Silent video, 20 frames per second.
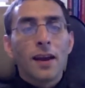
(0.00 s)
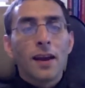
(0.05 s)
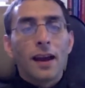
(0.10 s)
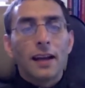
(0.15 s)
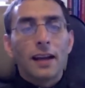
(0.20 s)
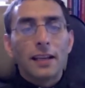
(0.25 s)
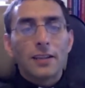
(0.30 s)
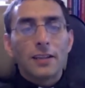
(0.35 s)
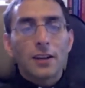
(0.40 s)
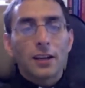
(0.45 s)

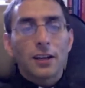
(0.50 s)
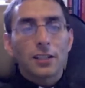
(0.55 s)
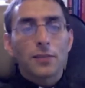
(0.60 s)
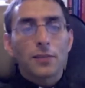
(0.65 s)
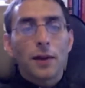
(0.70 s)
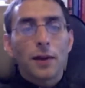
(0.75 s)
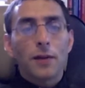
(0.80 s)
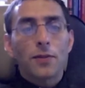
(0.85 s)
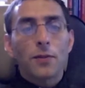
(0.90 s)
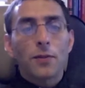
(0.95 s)
And he talks
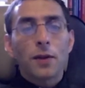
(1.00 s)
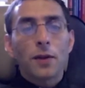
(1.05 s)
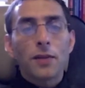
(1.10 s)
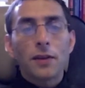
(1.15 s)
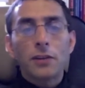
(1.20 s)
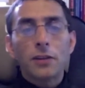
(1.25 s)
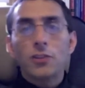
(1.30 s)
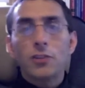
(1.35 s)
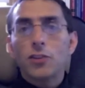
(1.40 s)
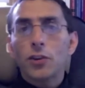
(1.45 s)
about the way
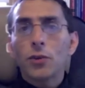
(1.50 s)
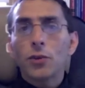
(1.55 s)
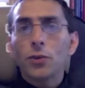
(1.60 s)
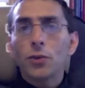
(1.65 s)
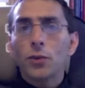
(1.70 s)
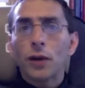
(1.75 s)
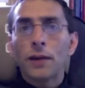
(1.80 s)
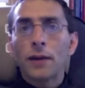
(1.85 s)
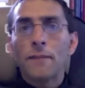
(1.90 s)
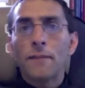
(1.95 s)
that
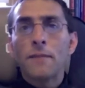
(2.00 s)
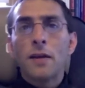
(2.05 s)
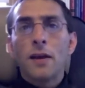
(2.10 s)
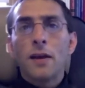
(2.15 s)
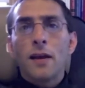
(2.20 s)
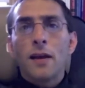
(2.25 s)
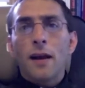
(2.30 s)
children,